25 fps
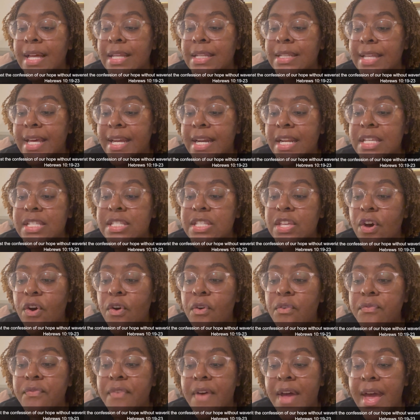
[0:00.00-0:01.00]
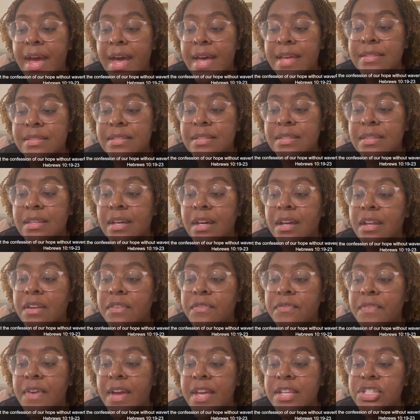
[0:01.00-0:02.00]
Let us hold fast the
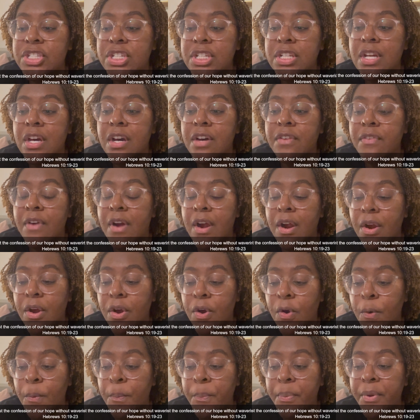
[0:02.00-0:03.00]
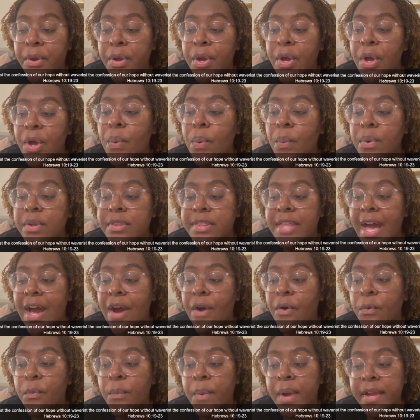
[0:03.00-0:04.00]
confession of our hope
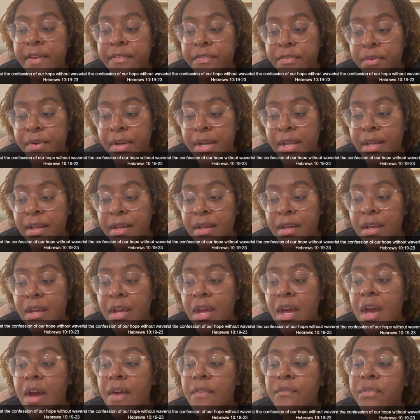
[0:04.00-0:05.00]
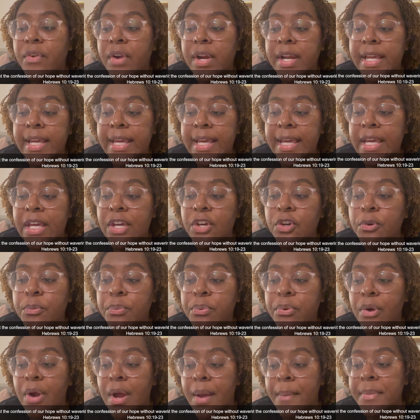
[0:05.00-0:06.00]
without wavering, for he who
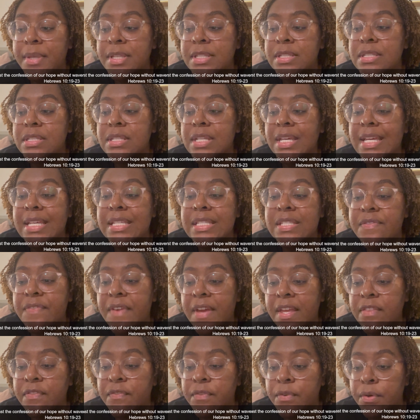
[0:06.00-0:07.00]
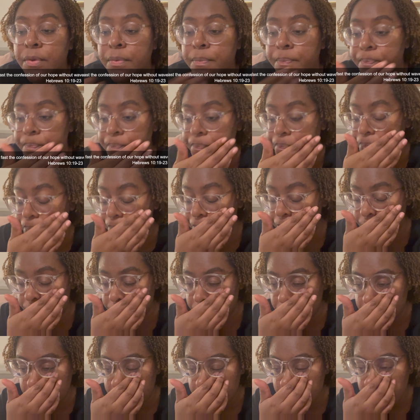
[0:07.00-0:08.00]
promised is faithful.
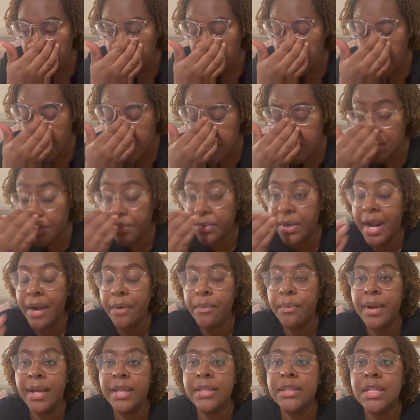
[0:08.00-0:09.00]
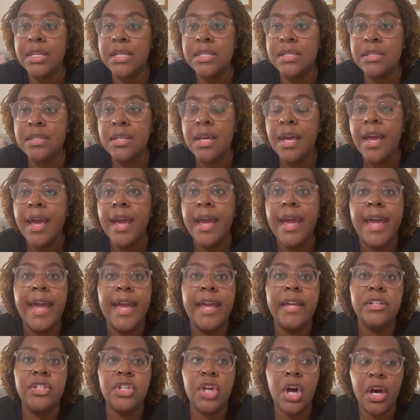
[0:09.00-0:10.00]
So when I read this,
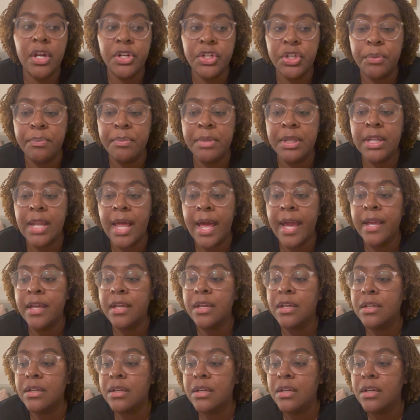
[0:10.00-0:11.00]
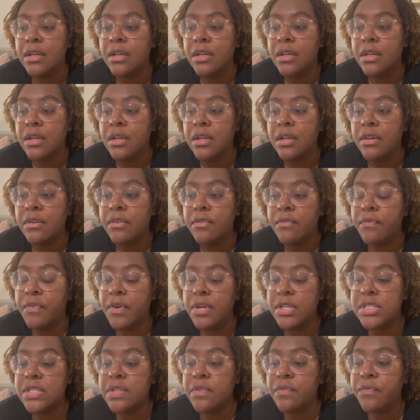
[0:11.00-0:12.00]
it dawned on me like,
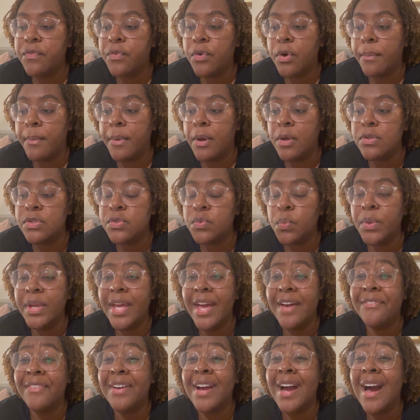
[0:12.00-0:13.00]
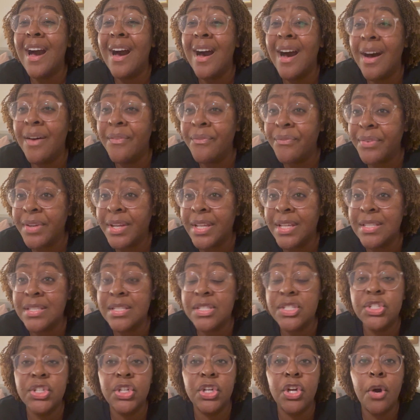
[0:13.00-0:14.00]
first and foremost, we have
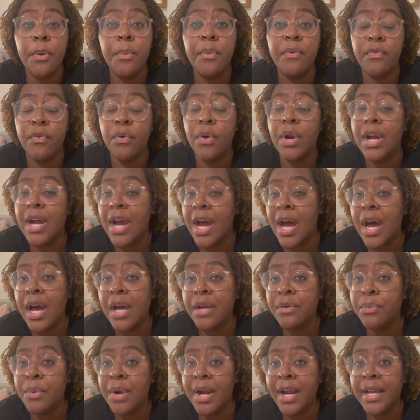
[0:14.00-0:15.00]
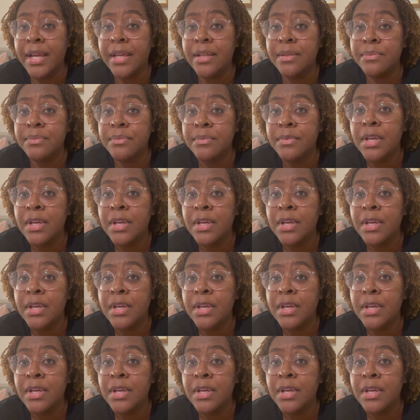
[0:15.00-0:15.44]
confidence to go before God, right?